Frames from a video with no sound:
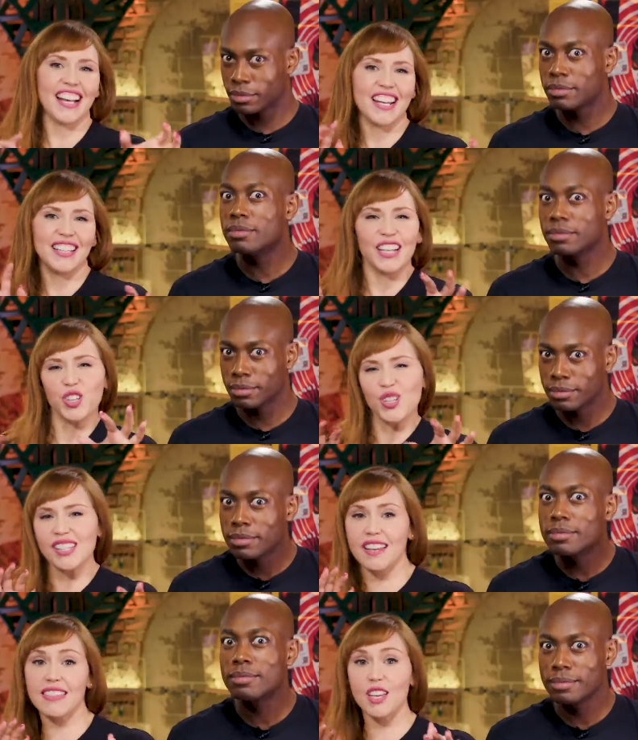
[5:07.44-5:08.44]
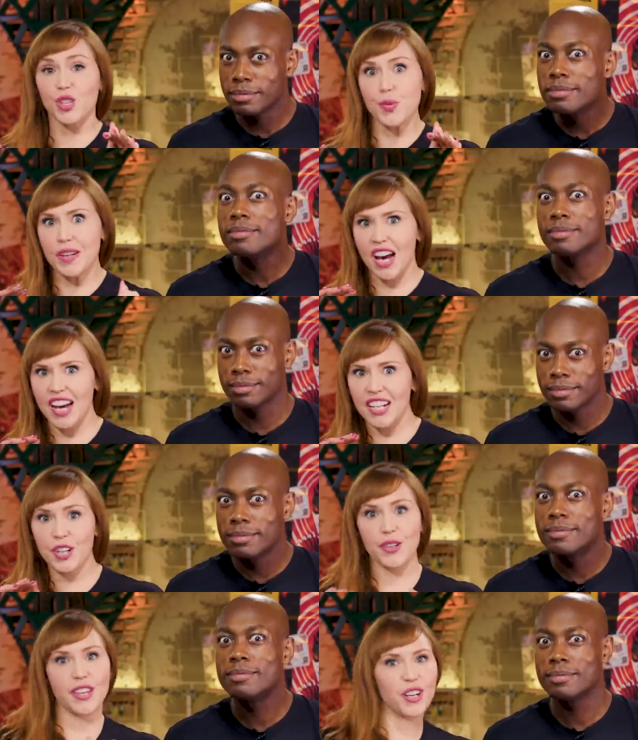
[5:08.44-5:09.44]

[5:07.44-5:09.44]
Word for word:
Speaker 1: it kind of like looks like the Illuminati or the